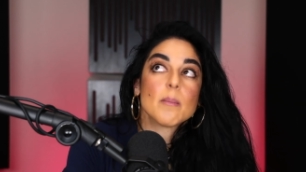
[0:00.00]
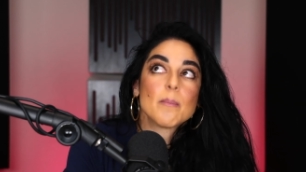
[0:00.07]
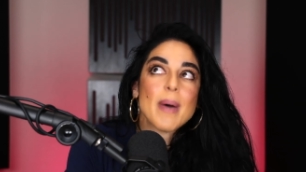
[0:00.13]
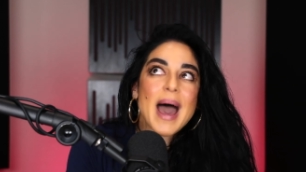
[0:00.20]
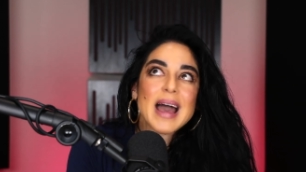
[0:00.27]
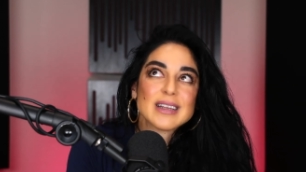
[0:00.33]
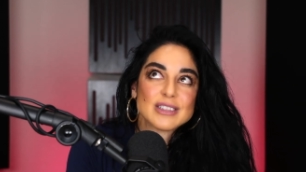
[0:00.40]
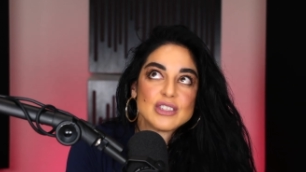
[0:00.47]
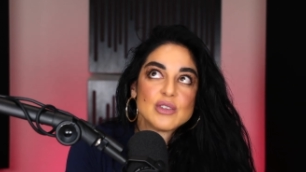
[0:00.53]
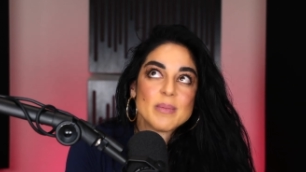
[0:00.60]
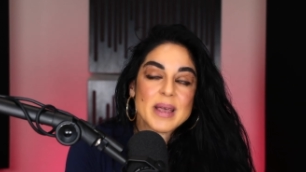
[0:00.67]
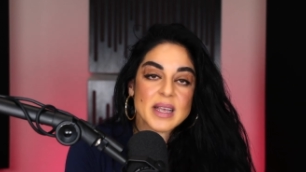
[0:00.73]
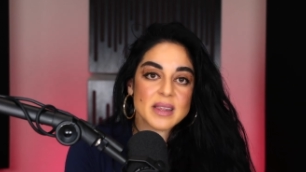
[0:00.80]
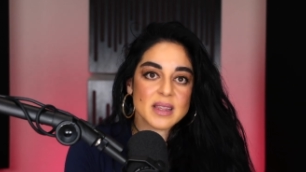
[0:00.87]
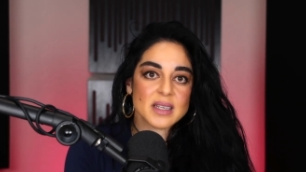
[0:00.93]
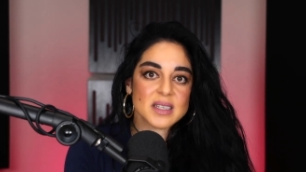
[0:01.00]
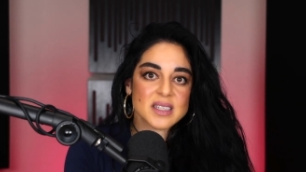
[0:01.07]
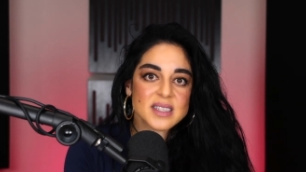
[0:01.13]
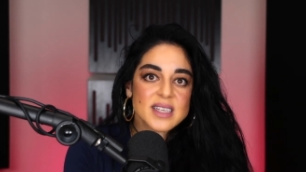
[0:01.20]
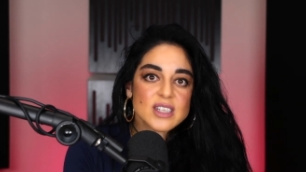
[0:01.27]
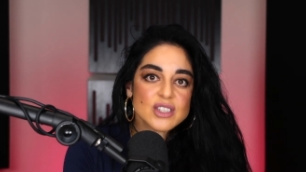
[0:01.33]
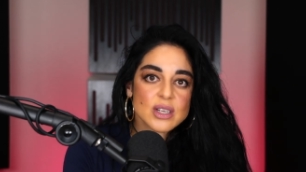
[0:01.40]
back to making the
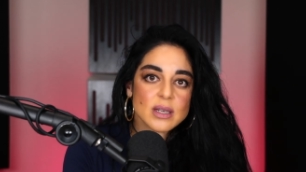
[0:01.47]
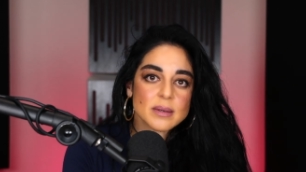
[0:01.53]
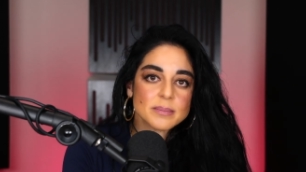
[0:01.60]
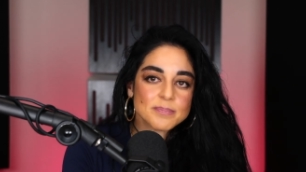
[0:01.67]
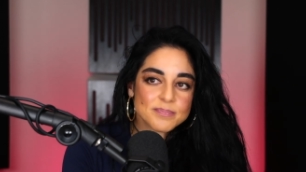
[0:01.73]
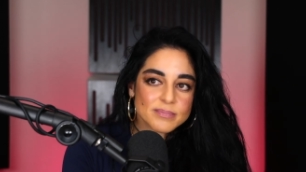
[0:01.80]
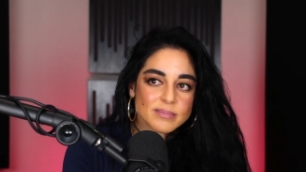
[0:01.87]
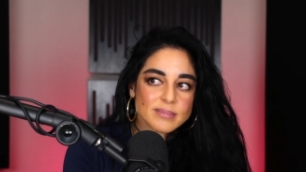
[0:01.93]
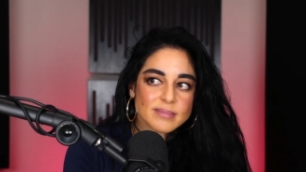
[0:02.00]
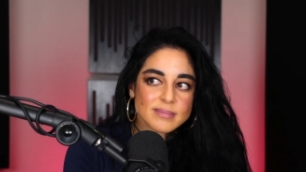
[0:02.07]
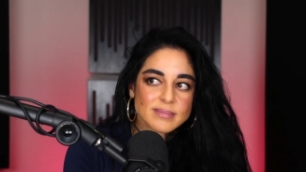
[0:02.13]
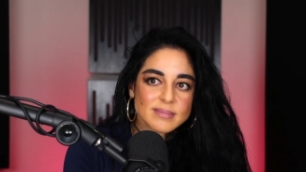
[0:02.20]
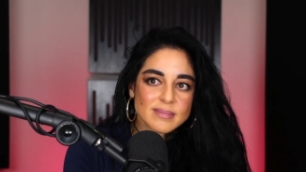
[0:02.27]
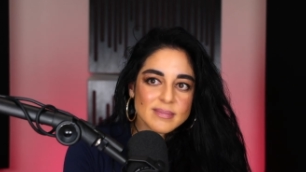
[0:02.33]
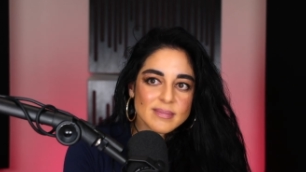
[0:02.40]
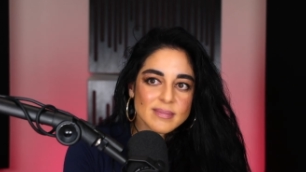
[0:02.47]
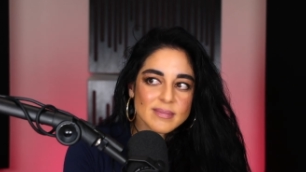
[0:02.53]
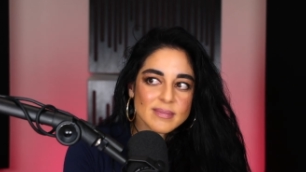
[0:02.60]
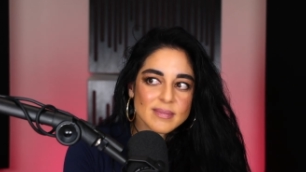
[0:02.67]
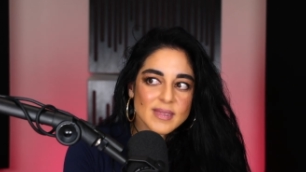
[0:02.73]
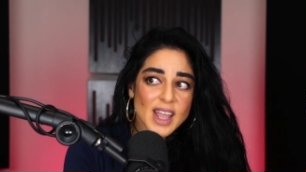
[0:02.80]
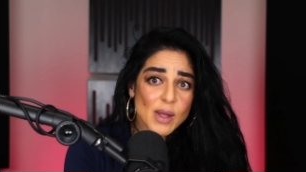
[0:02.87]
decision
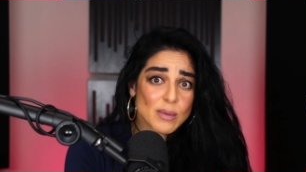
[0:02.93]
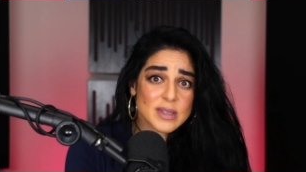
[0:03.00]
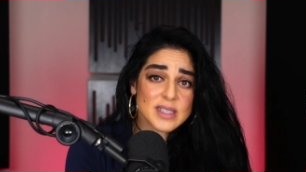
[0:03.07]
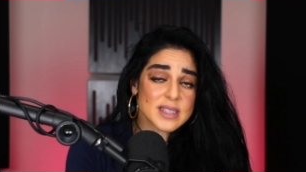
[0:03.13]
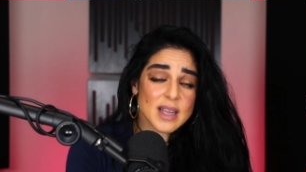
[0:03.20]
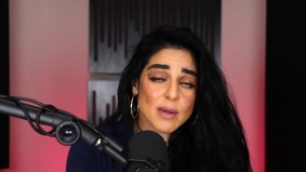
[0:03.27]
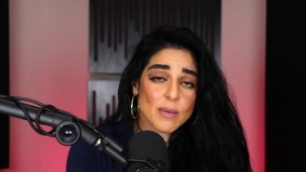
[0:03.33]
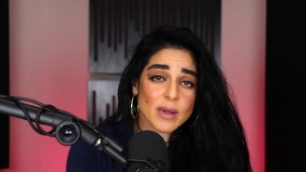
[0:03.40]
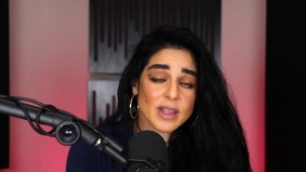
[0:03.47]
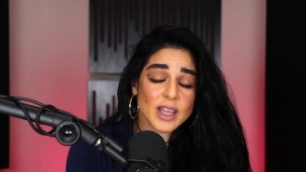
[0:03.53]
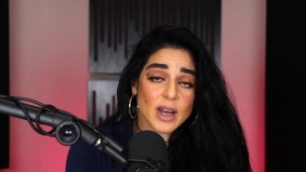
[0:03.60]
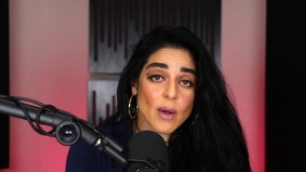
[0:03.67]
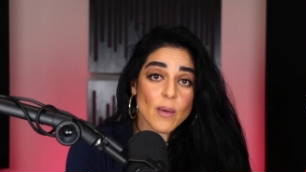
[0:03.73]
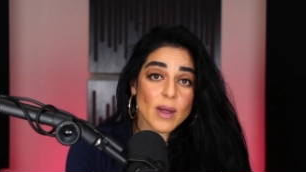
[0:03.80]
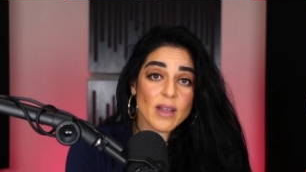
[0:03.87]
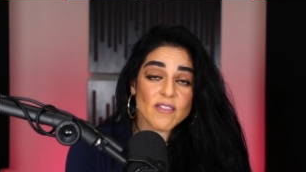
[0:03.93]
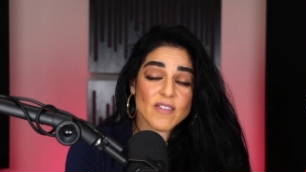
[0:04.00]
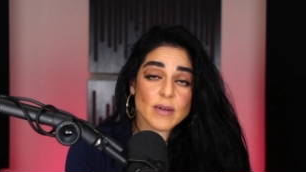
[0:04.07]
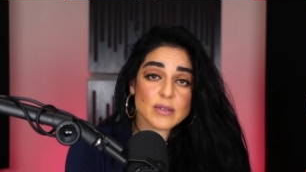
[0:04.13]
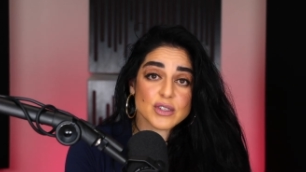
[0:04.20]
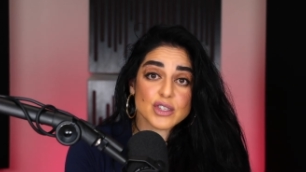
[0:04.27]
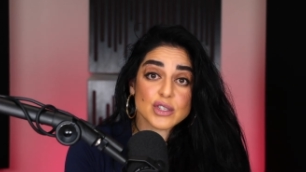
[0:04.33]
it was it, you know it
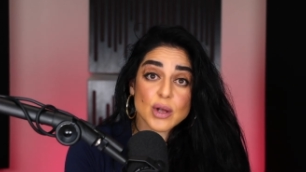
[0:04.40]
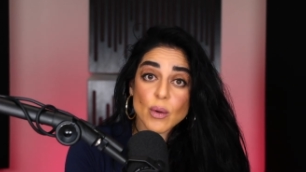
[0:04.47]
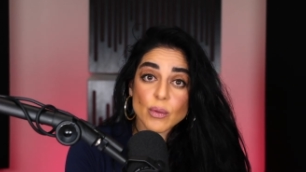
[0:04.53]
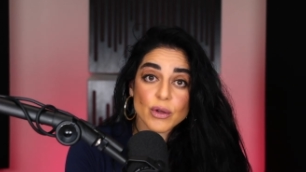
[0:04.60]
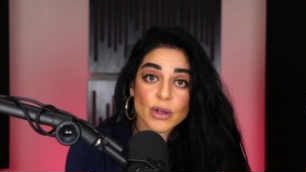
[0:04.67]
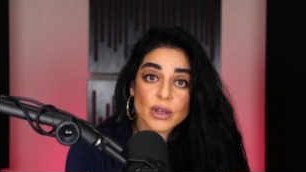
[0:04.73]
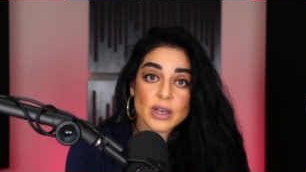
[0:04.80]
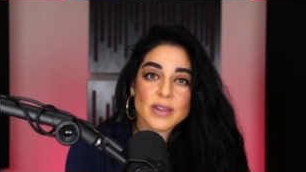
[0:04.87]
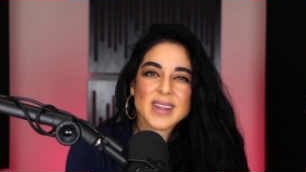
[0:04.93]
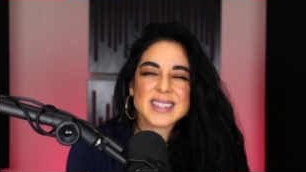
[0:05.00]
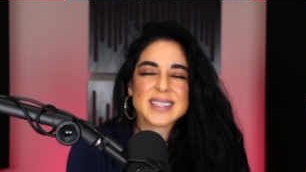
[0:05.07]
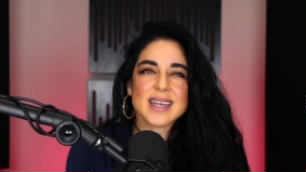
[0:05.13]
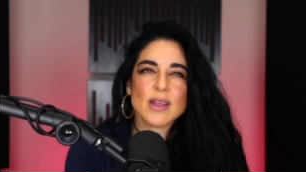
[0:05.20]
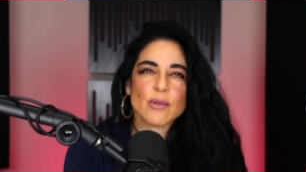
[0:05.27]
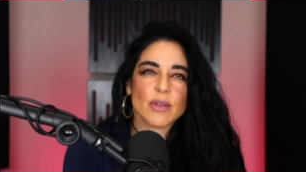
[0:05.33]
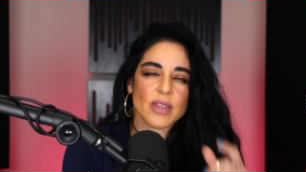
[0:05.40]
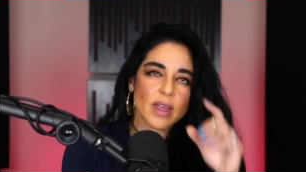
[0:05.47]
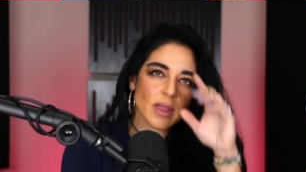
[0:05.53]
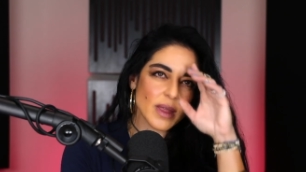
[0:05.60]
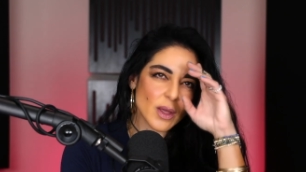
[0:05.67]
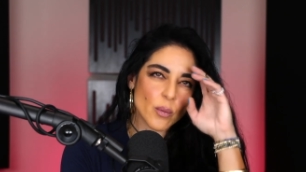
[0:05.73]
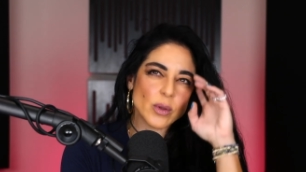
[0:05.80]
felt so good and that's another
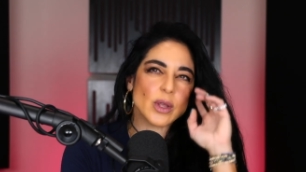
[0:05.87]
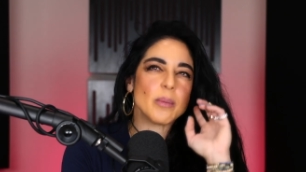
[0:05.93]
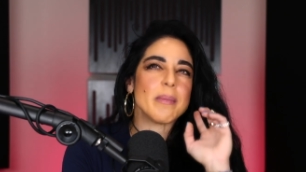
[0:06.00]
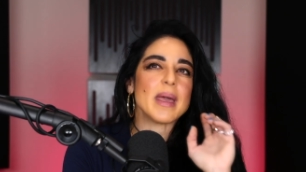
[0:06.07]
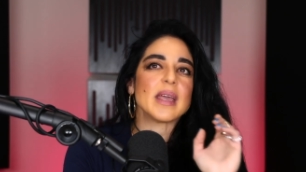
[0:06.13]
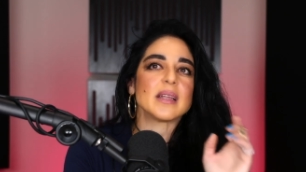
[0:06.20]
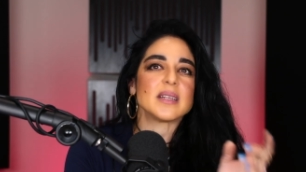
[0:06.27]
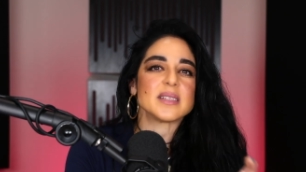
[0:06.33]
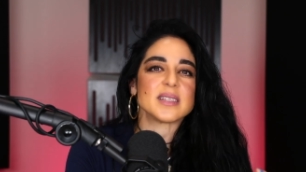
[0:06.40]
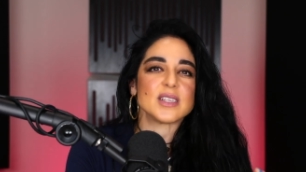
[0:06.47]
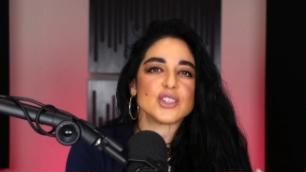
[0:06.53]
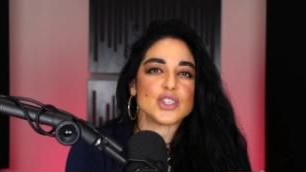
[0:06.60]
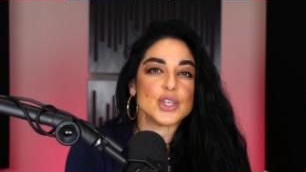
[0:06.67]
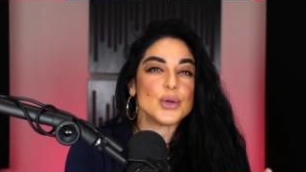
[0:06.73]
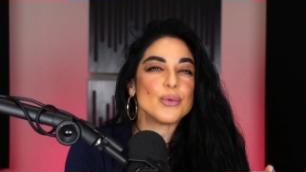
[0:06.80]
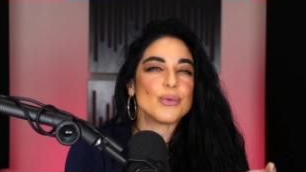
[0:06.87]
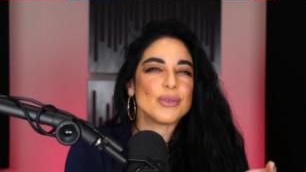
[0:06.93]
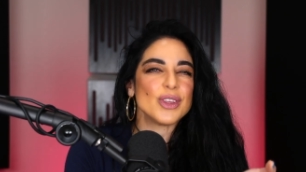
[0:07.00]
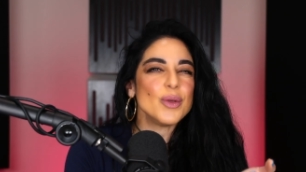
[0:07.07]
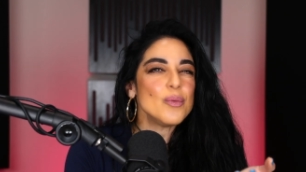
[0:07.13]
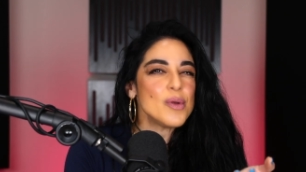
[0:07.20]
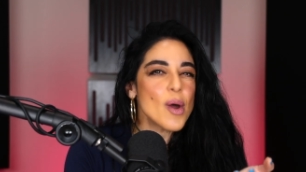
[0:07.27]
thing like when you make a decision you
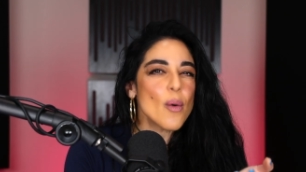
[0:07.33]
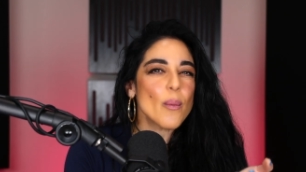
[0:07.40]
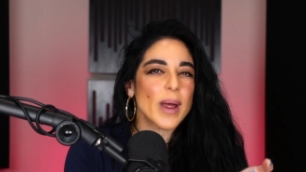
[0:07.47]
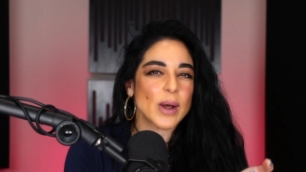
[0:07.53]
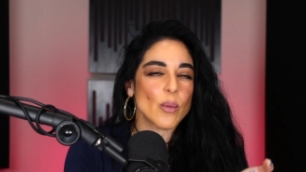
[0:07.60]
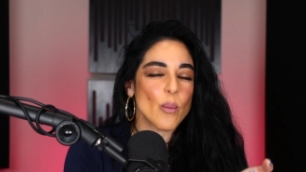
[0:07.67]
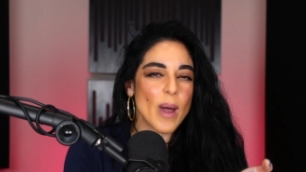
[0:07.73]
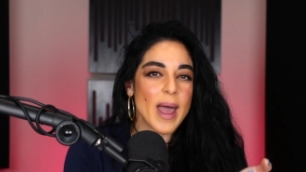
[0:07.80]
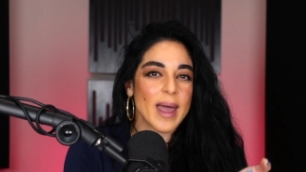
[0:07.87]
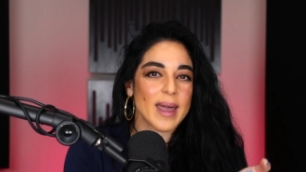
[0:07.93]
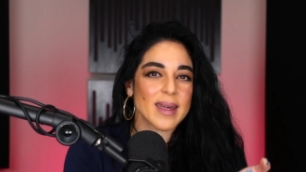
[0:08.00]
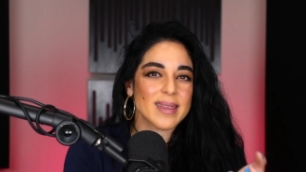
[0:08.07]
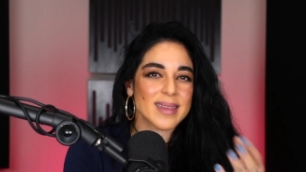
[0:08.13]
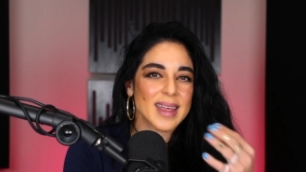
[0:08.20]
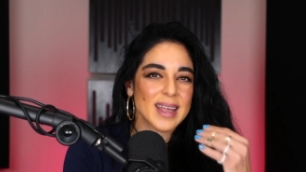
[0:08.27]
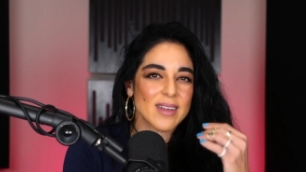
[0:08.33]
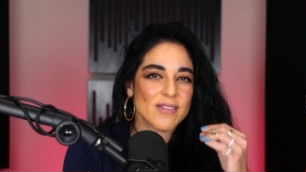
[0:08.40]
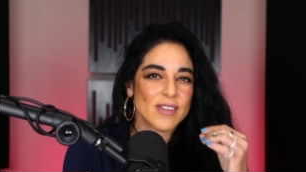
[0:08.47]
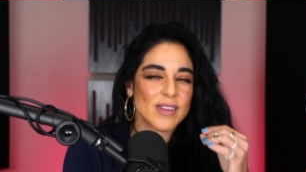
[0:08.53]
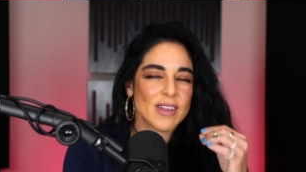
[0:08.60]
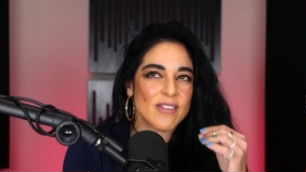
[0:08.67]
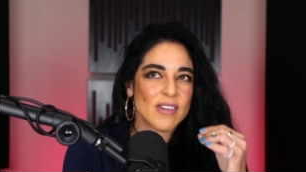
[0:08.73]
you know right away like
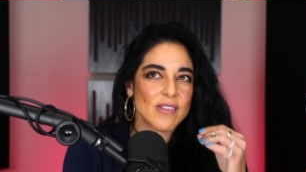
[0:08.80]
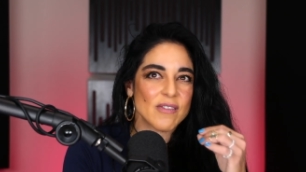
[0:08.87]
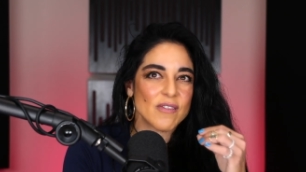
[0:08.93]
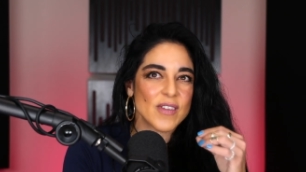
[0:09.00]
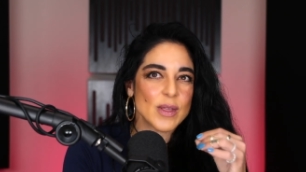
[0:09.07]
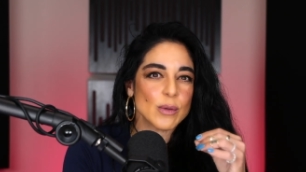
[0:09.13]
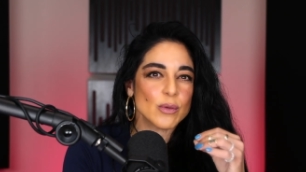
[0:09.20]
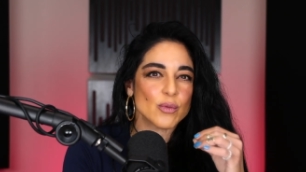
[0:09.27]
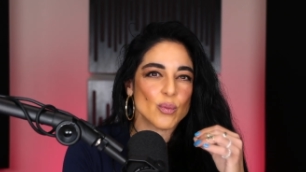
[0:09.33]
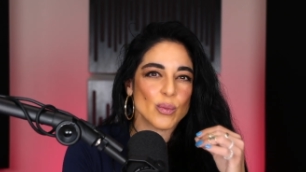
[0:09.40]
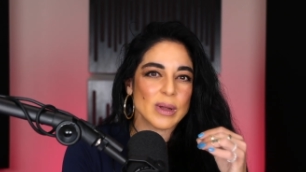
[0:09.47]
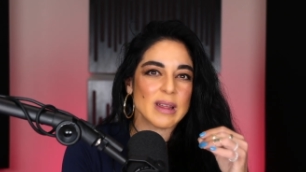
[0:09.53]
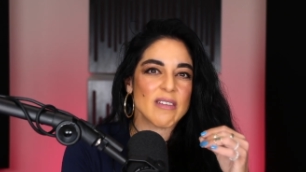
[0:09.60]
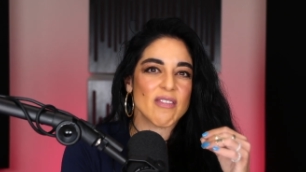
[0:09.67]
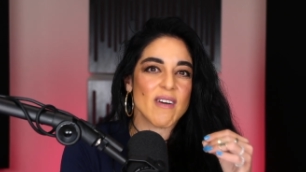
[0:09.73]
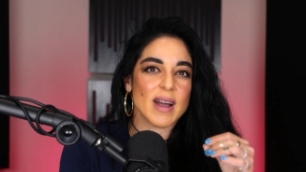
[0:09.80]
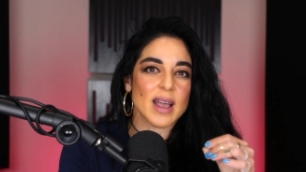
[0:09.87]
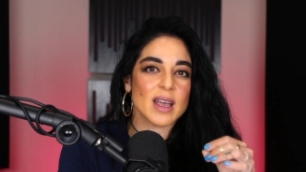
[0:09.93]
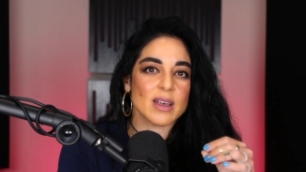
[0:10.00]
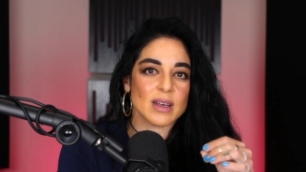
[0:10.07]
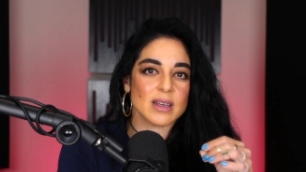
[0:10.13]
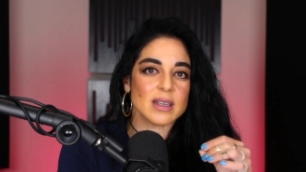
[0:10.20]
if you, if it feels really
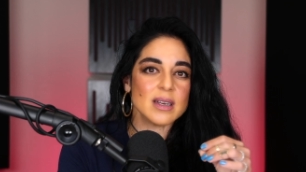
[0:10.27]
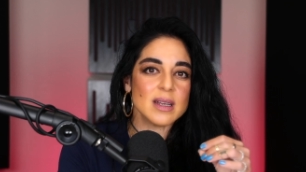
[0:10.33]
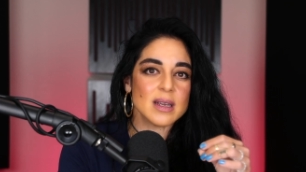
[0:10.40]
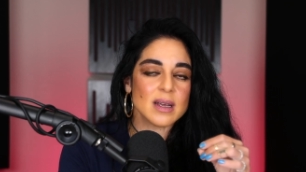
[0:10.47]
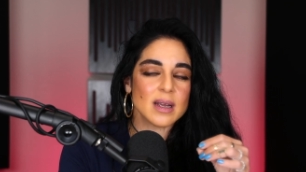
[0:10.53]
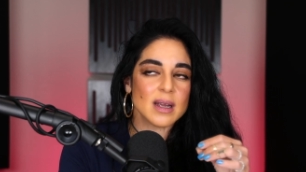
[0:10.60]
fucking good